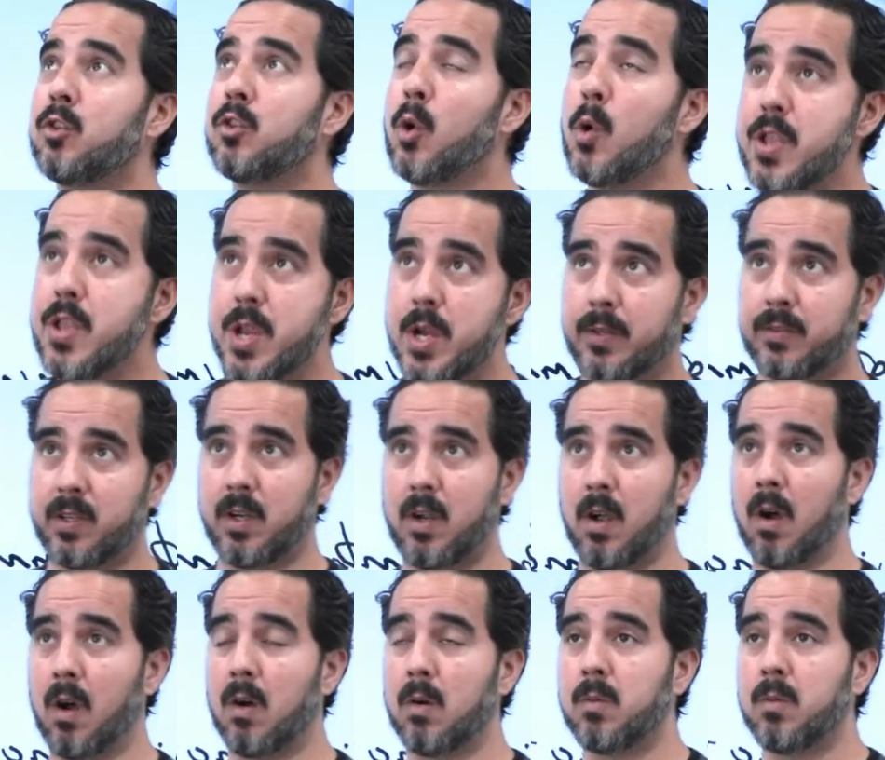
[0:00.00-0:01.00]
2 years
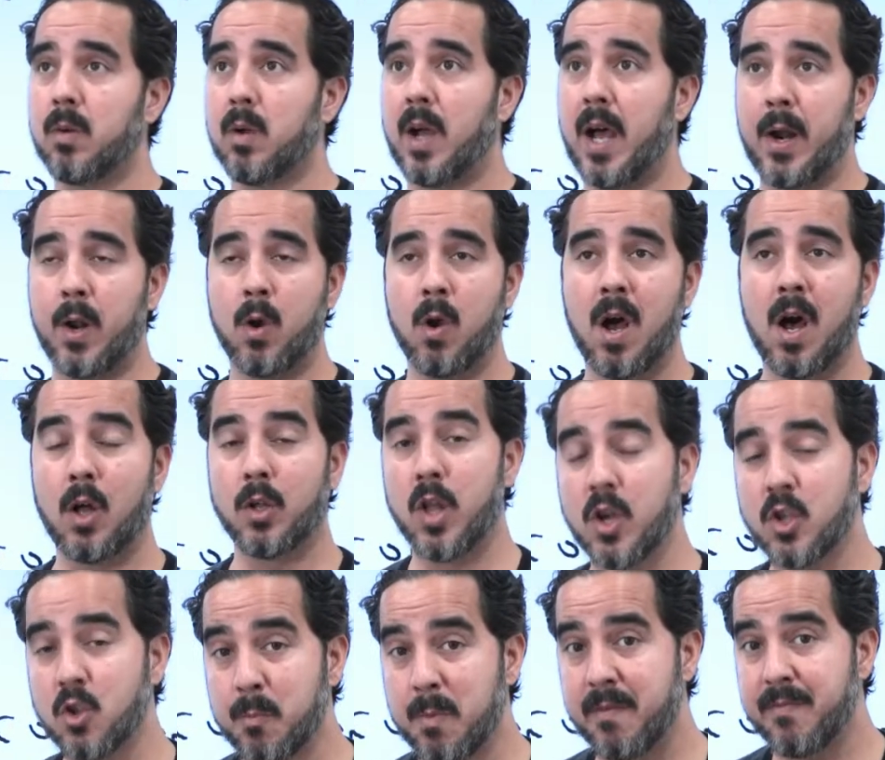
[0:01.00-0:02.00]
ago, I don't know how
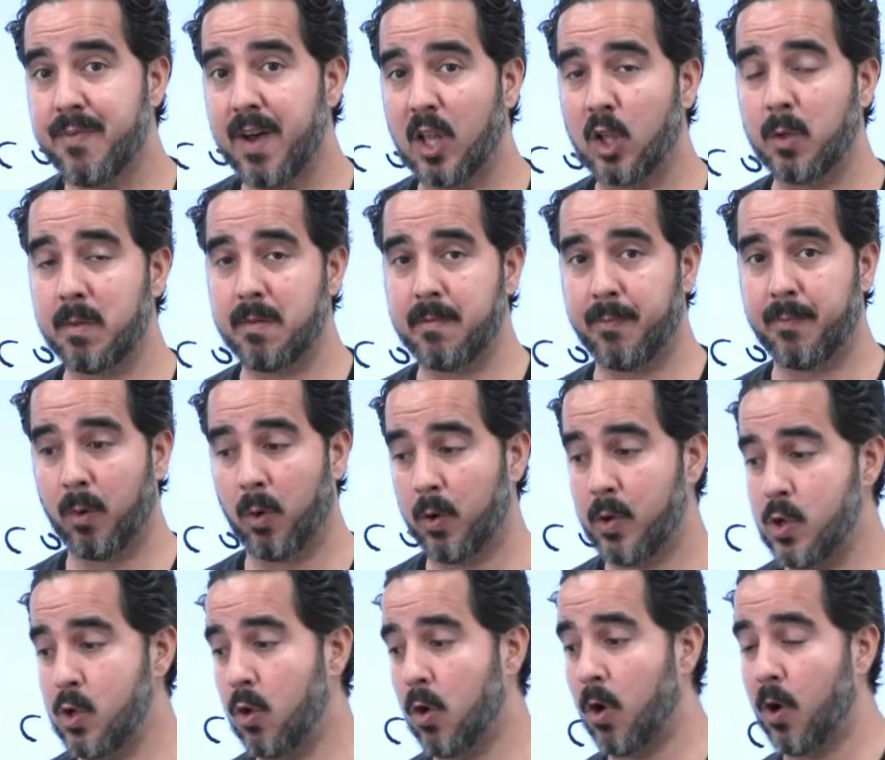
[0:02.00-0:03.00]
long you've been following for,
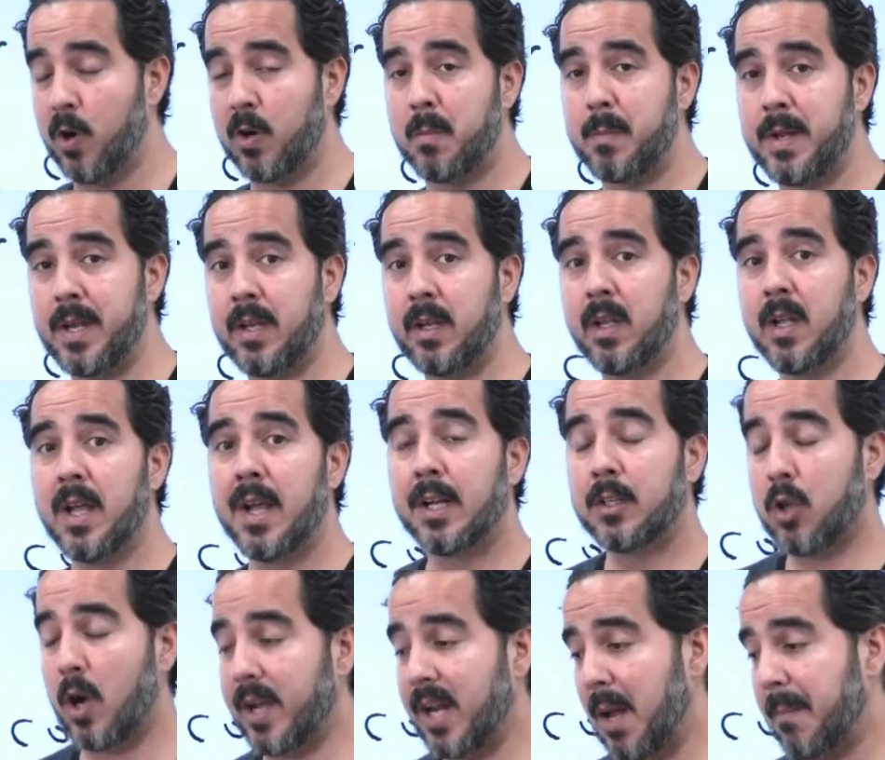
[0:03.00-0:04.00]
you heard me
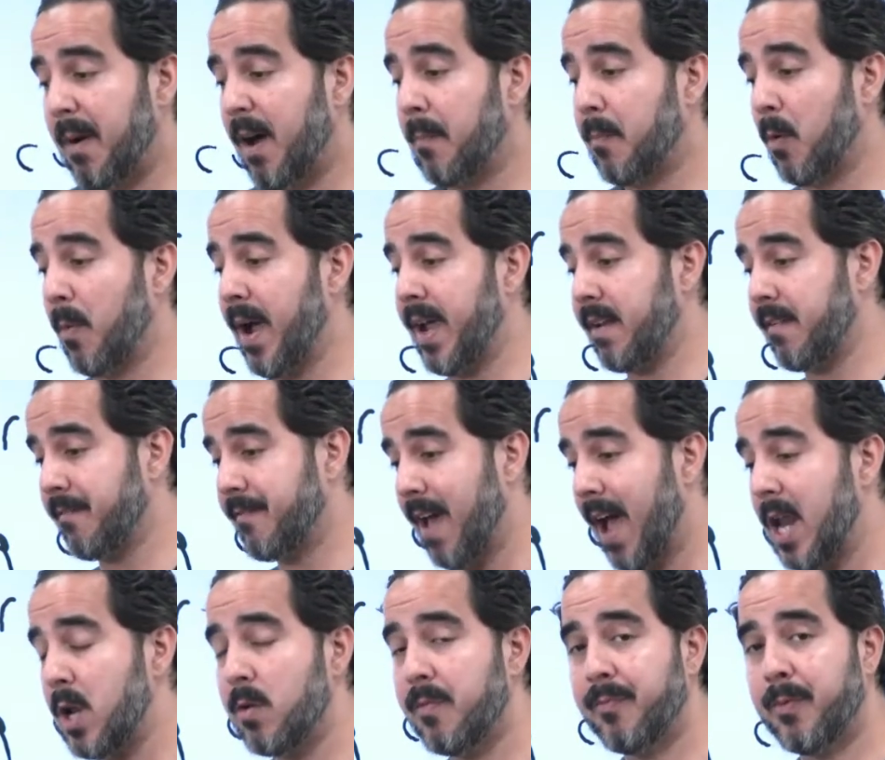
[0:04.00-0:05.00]
talking about providing
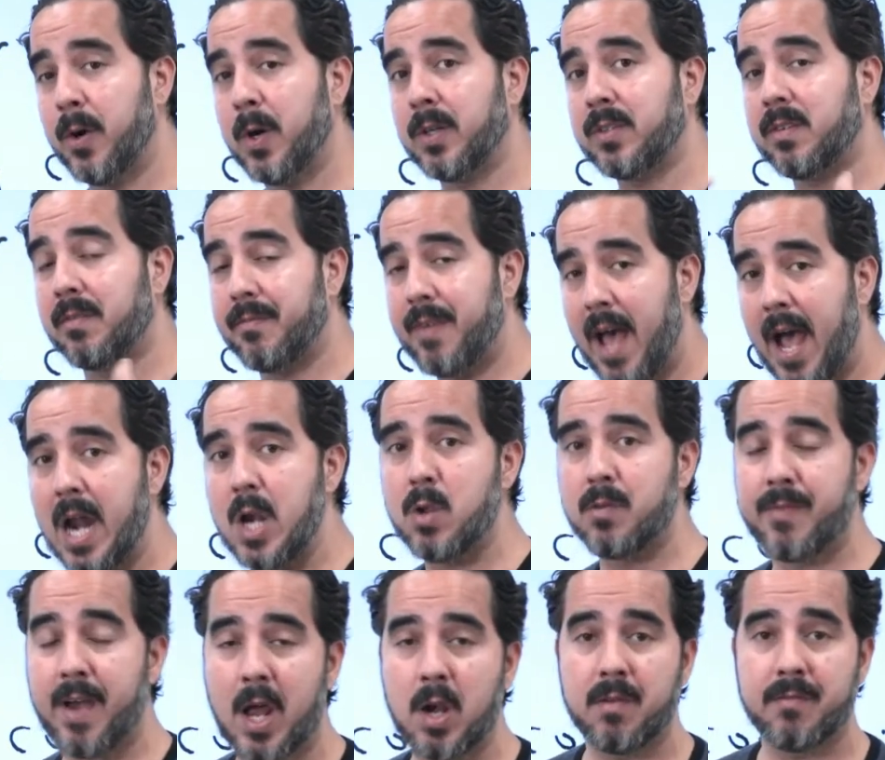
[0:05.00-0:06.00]
value first and value
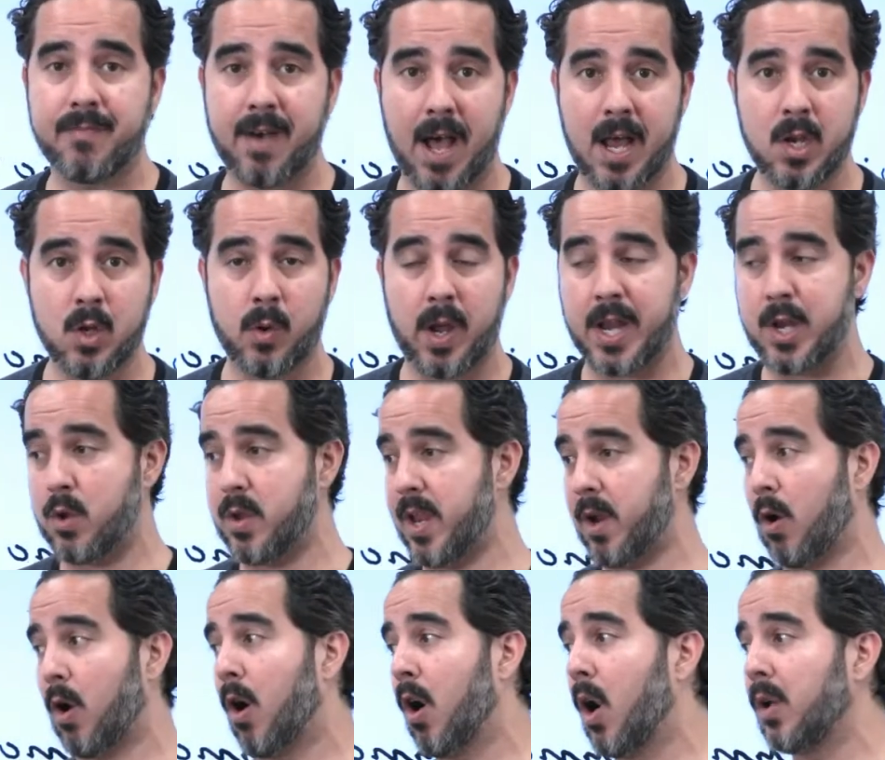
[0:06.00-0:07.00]
and value and value, and you
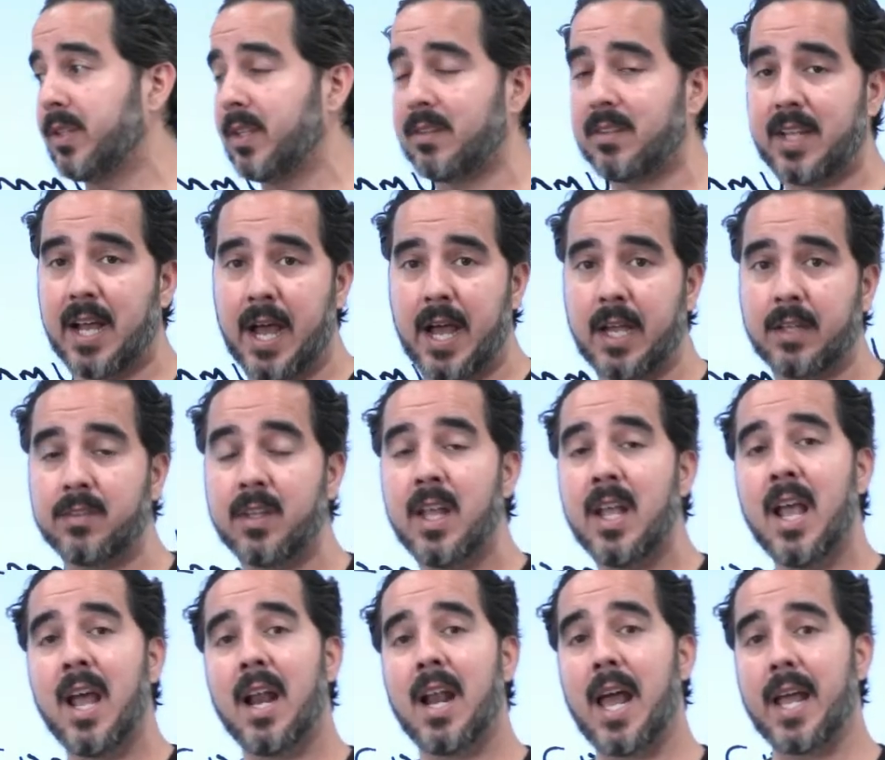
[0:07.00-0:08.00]
hear all these guys
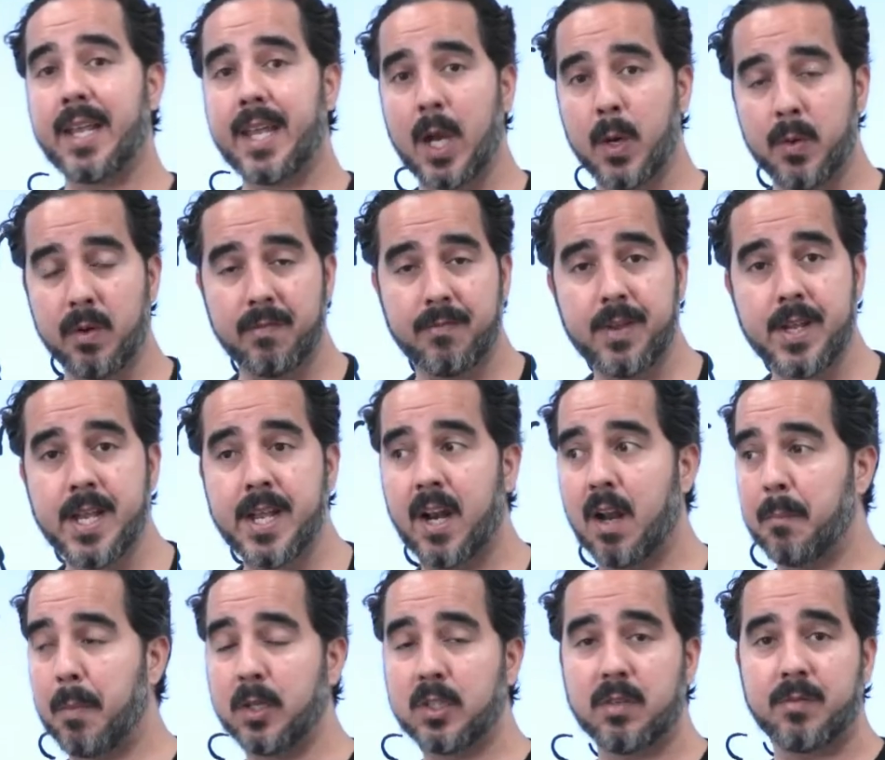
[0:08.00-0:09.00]
like Gary Vee
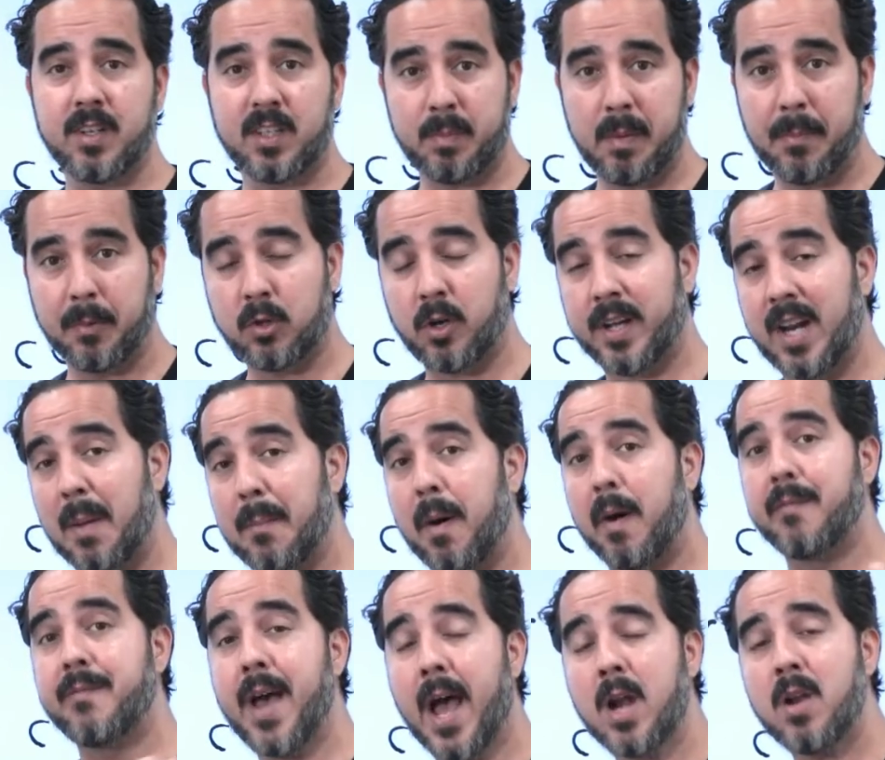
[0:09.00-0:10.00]
and a bunch of these people talking
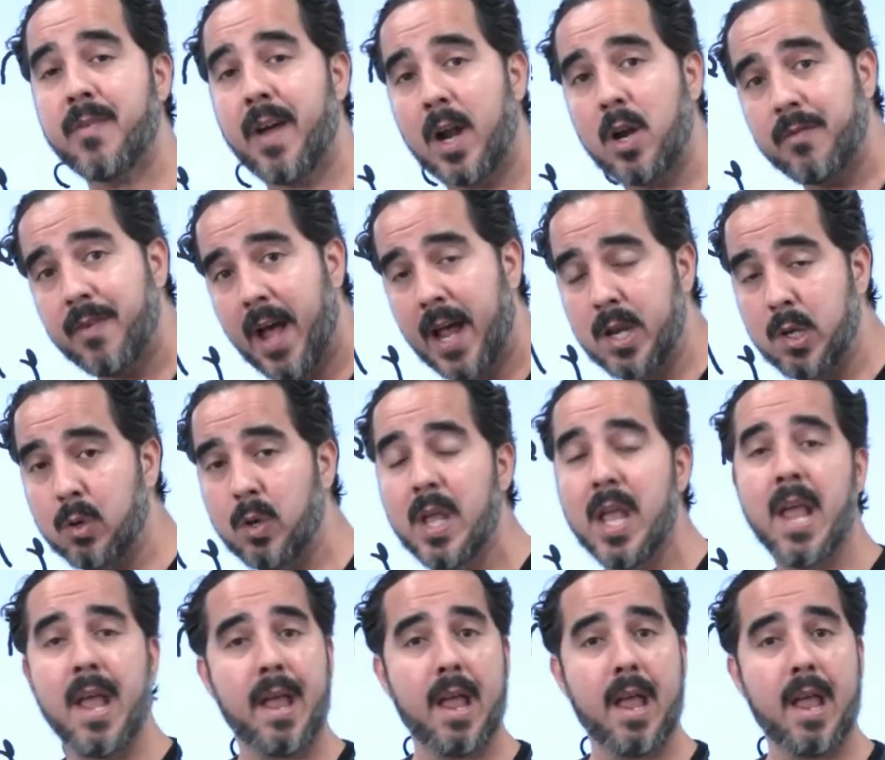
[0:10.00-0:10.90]
about value, value, value,